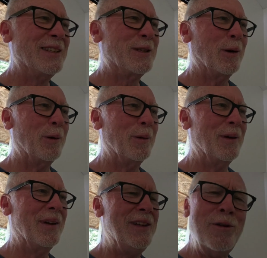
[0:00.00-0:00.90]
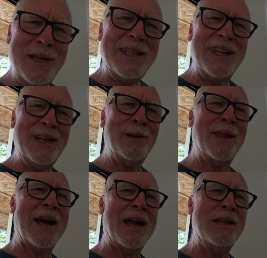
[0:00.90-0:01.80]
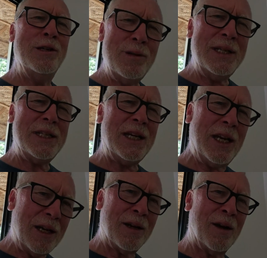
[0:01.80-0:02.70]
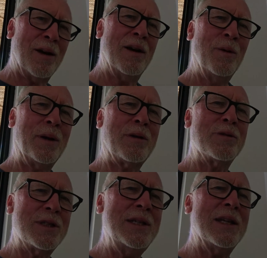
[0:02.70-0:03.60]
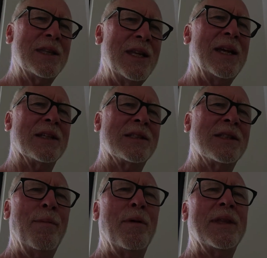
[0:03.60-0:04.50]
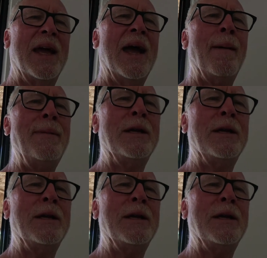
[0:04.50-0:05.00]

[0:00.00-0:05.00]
so you need to hear that. You need to hear what Cristina thinks about the Happy